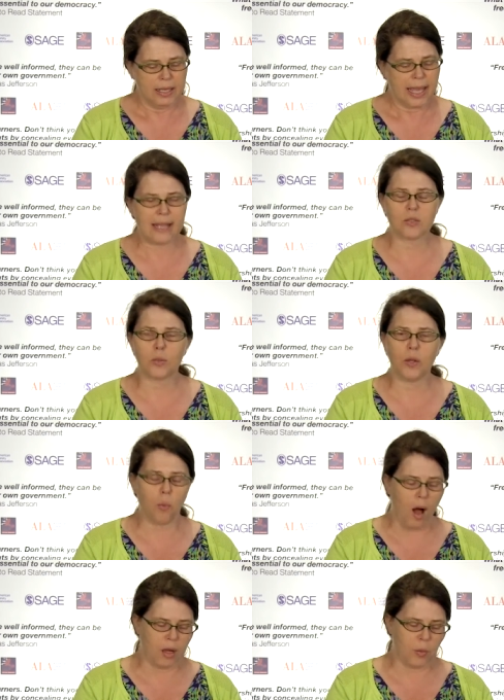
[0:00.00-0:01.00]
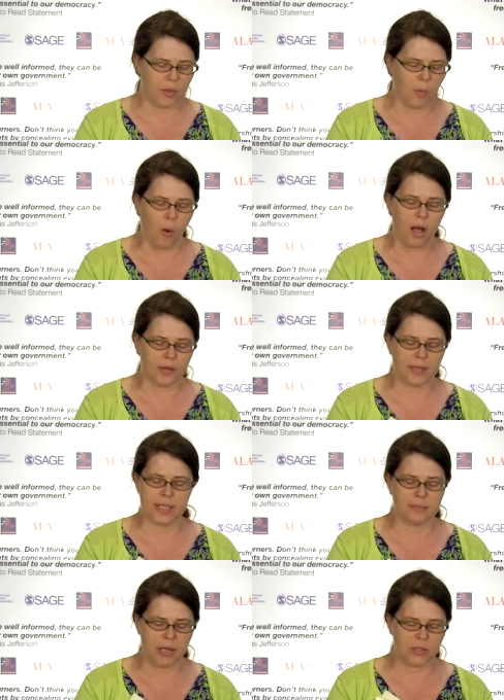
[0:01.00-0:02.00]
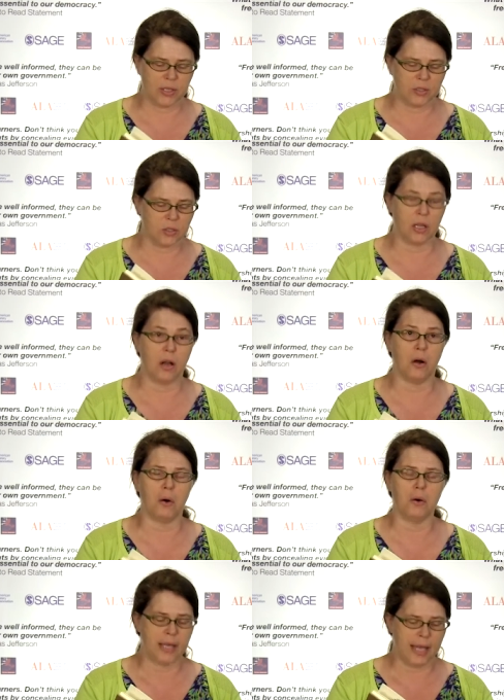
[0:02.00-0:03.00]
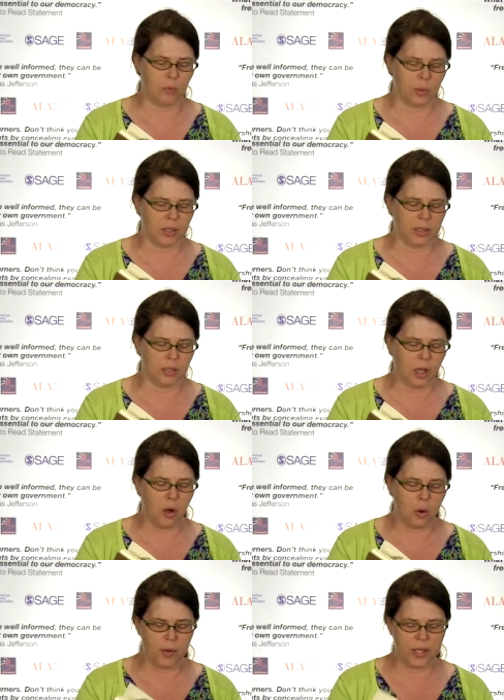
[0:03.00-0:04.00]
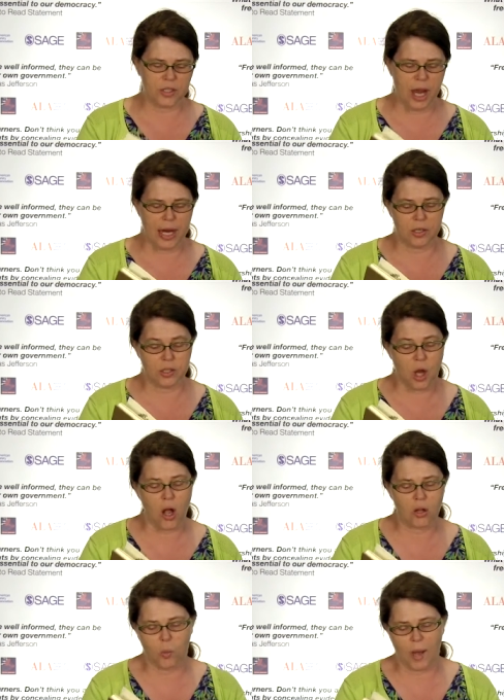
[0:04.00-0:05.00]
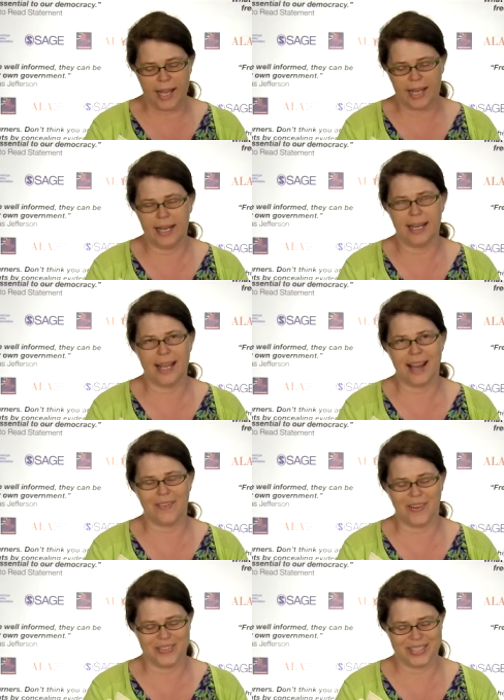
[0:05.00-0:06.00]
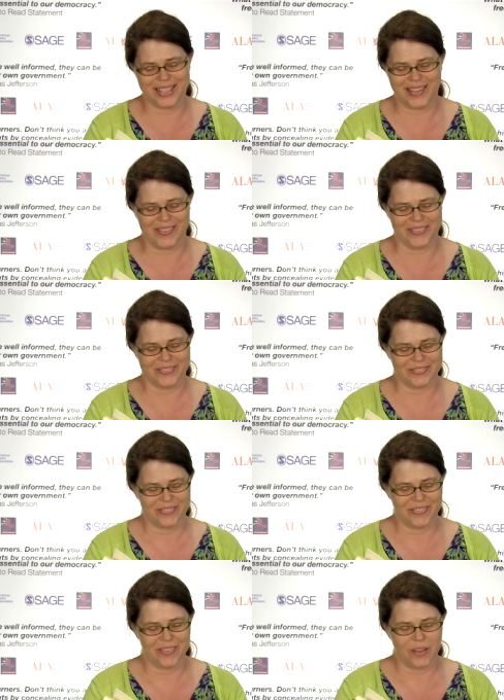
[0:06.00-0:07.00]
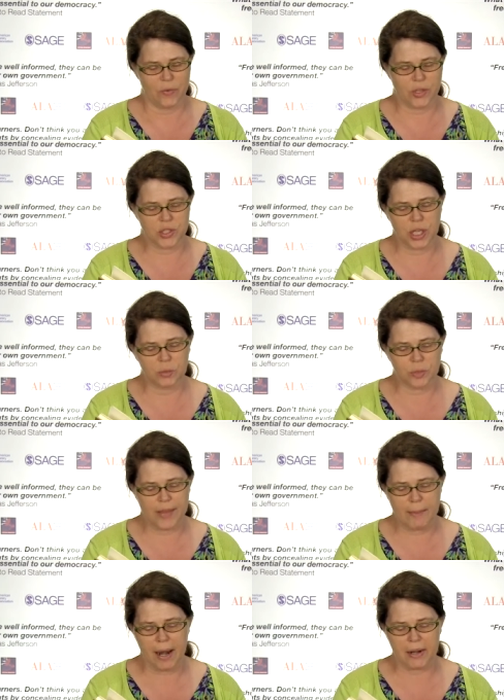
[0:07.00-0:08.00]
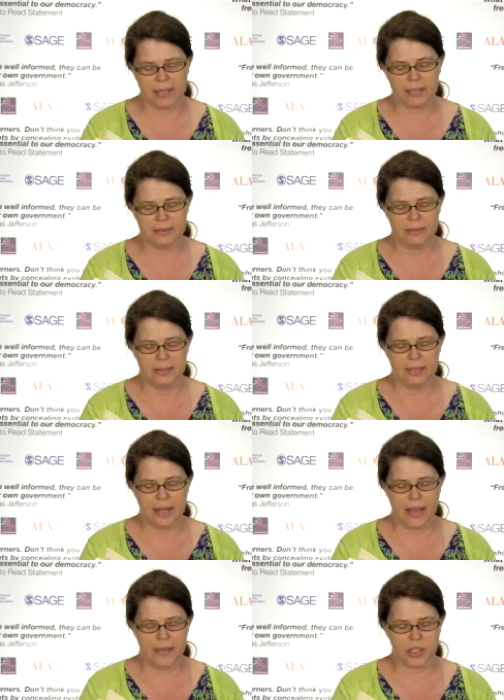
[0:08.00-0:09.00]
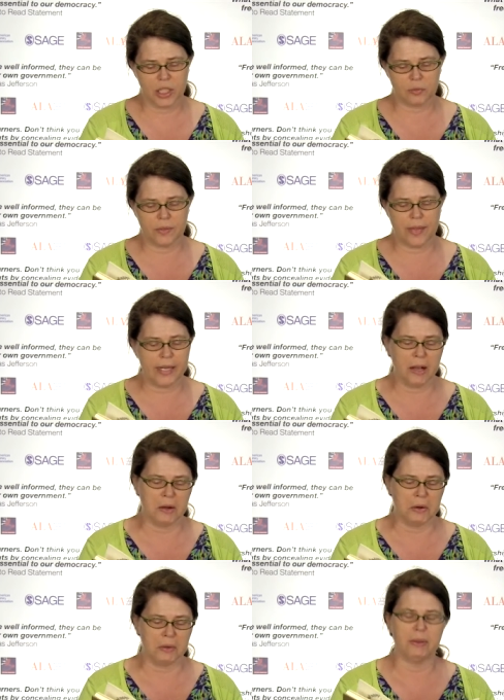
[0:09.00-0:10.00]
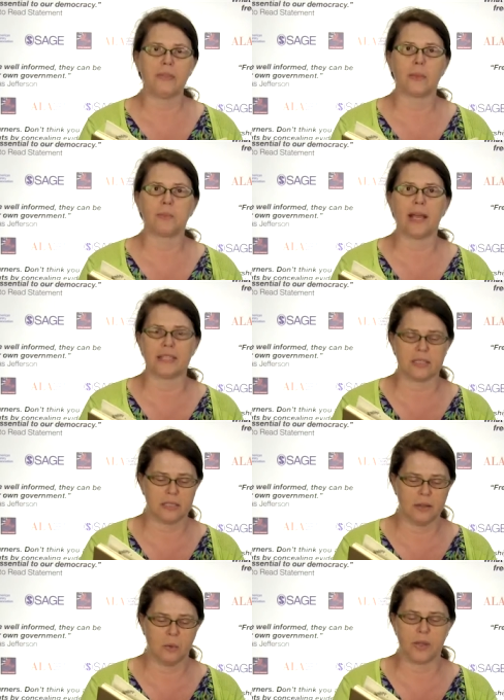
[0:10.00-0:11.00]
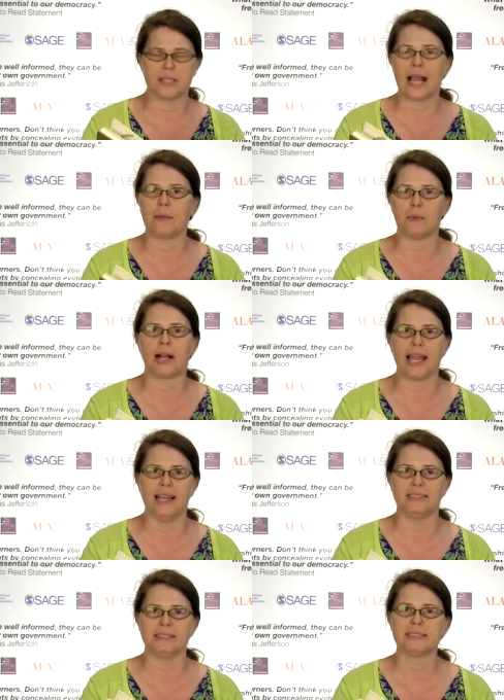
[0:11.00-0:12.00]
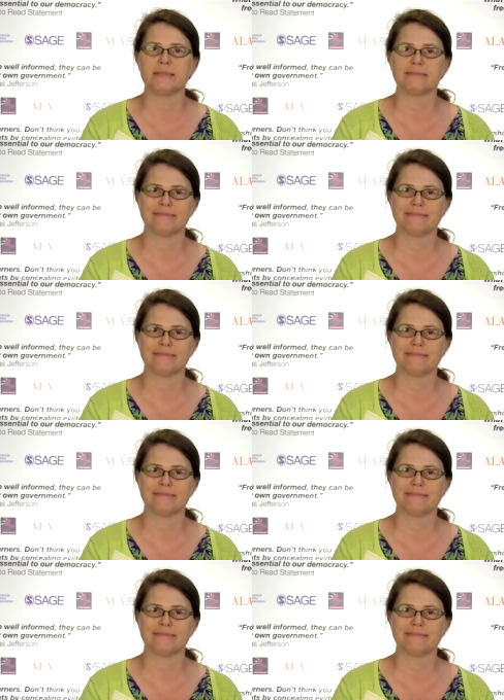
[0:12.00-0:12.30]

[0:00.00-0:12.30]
Yes, we'll walk with a walk that is measured and slow, and we'll go where the chalk white arrows go. For the children they mark and the children they know the place where the sidewalk ends.